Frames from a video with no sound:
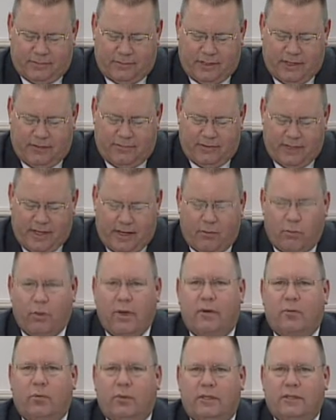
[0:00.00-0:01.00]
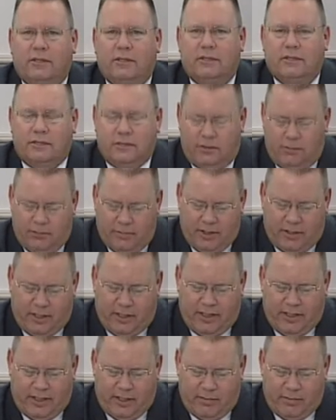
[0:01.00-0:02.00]
give get well wishes to Mary
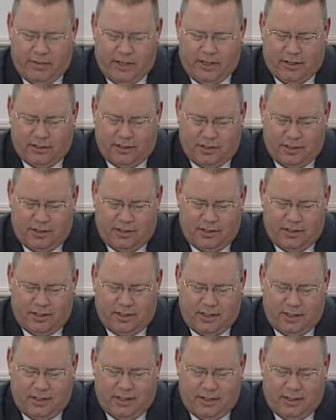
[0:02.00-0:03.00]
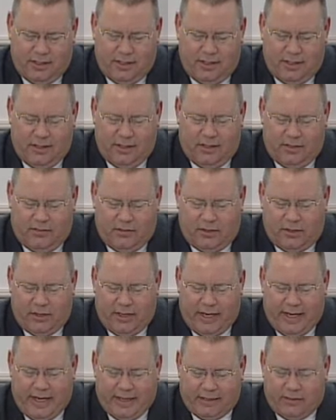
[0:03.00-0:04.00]
Gettemeyer. She's a
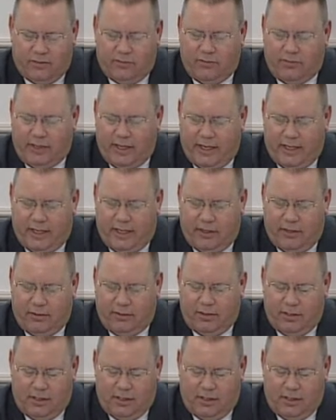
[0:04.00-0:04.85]
very active lady